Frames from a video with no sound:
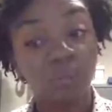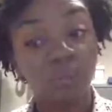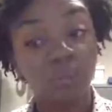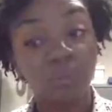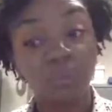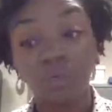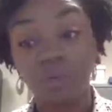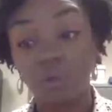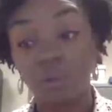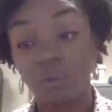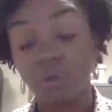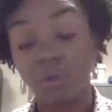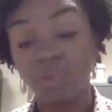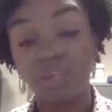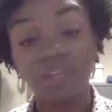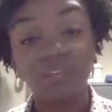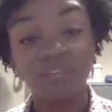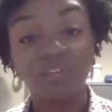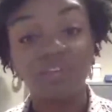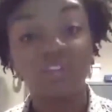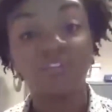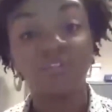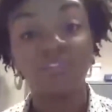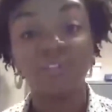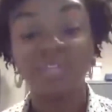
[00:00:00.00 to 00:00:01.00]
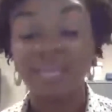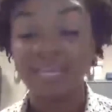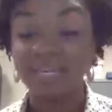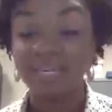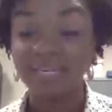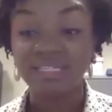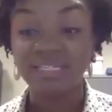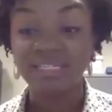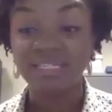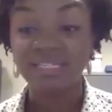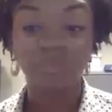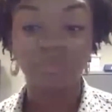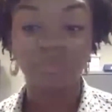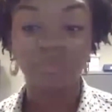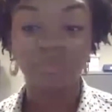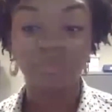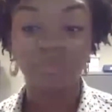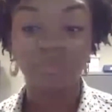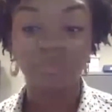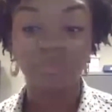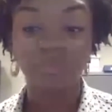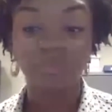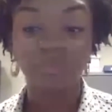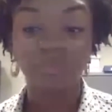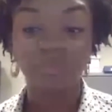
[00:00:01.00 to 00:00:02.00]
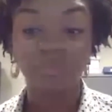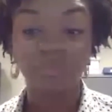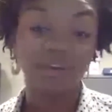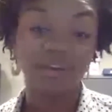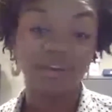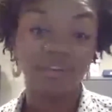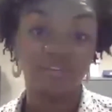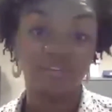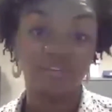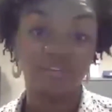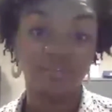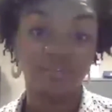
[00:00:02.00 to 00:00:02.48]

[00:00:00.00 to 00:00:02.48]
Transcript: you know, even if they need to be kind of